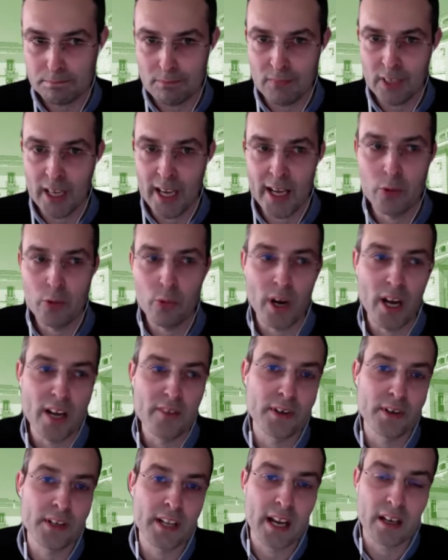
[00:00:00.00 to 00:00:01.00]
And why
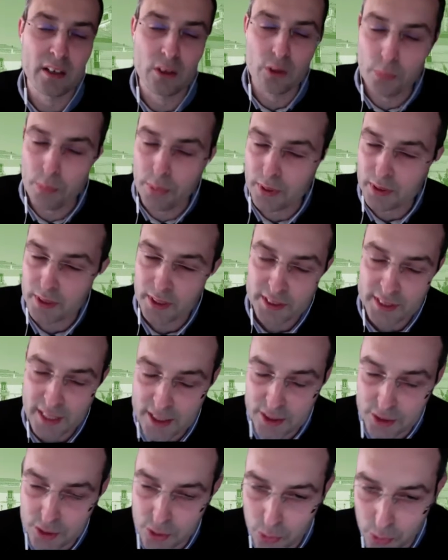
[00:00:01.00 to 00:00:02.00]
vernacular buildings are
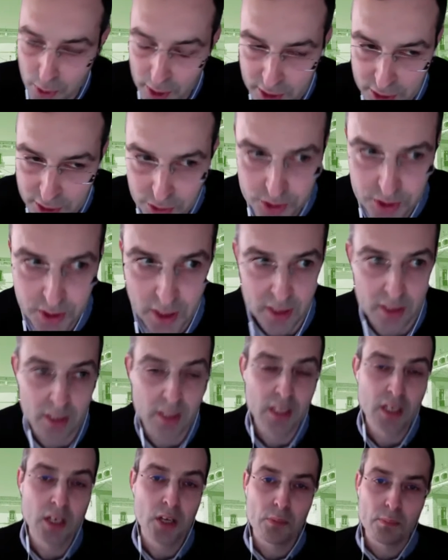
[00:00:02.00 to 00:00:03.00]
so interesting?
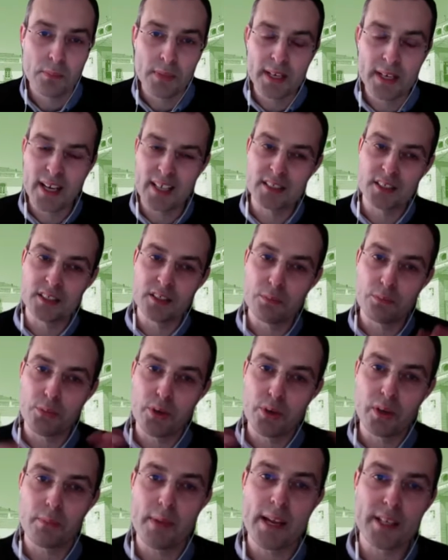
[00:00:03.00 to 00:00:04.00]
Because in the
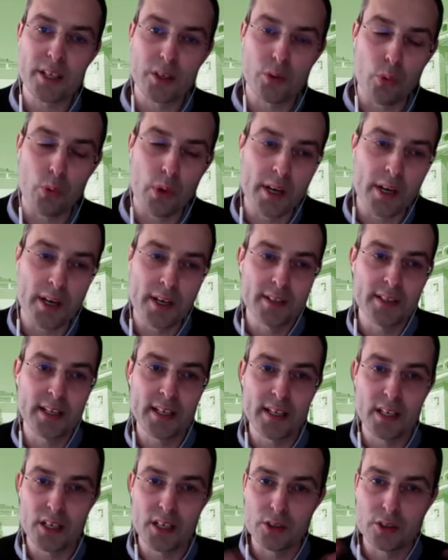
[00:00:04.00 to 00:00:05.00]
pragmatic way,
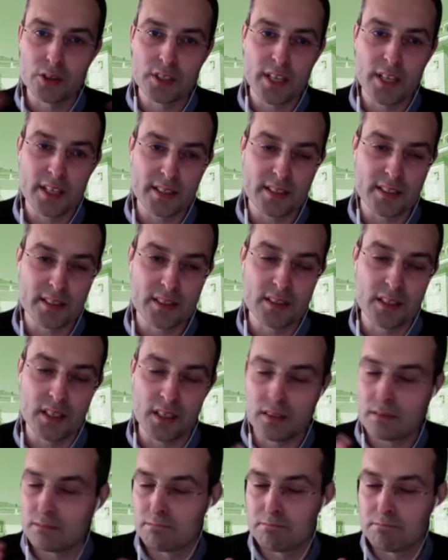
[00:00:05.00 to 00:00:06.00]
they condense
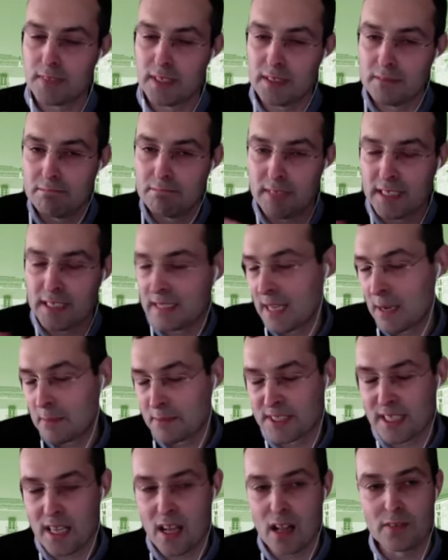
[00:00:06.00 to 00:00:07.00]
in
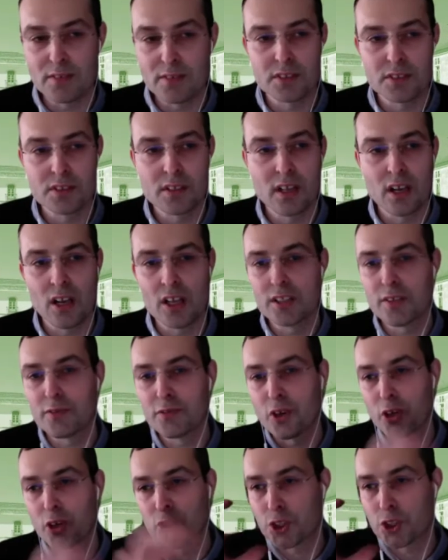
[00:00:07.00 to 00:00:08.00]
themselves a lot of
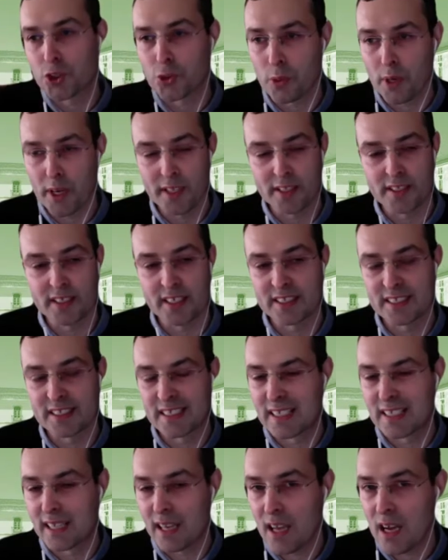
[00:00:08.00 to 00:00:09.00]
constraints, as the
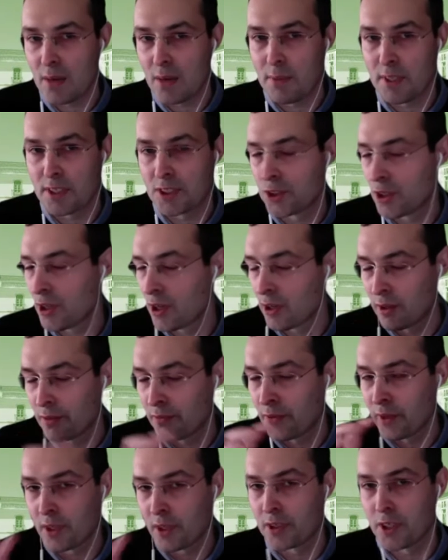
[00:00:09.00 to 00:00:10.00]
climate,
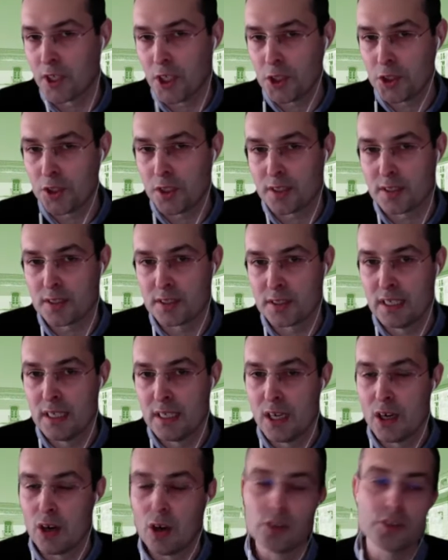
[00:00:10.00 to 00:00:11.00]
geography conditions,
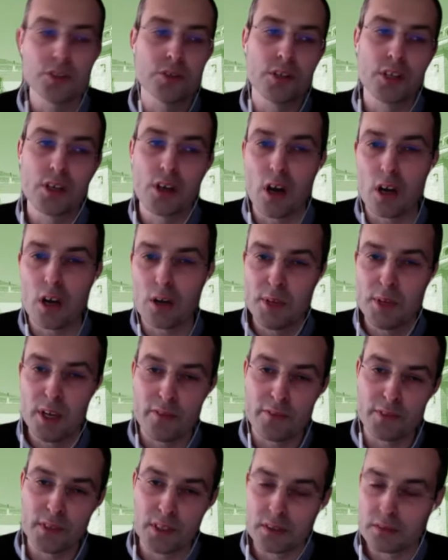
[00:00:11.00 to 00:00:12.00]
also the economy
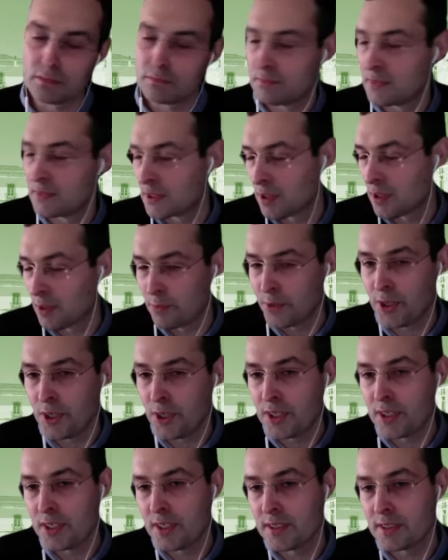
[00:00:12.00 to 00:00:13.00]
of the
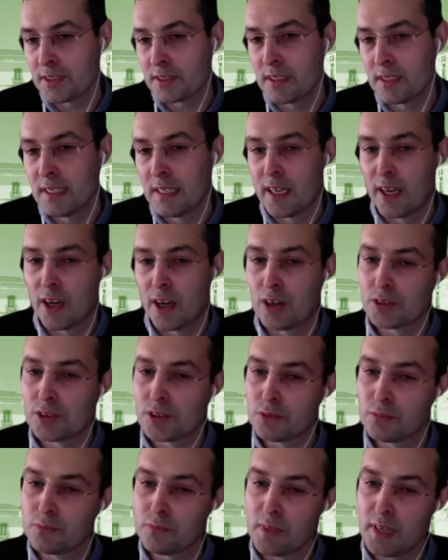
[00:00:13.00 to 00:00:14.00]
communities, and
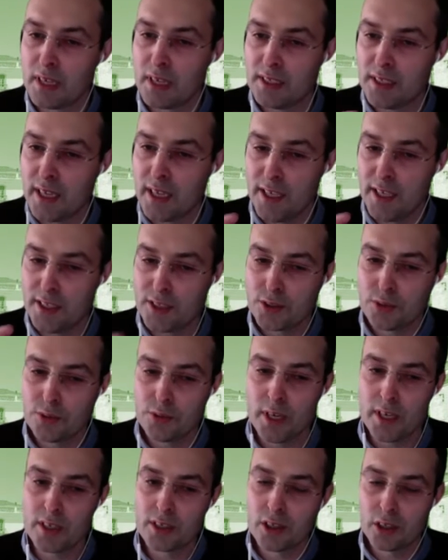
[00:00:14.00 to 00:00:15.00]
also in history
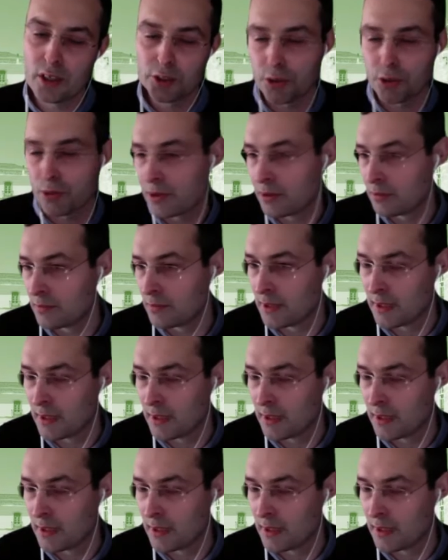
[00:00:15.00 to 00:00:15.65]
and cultural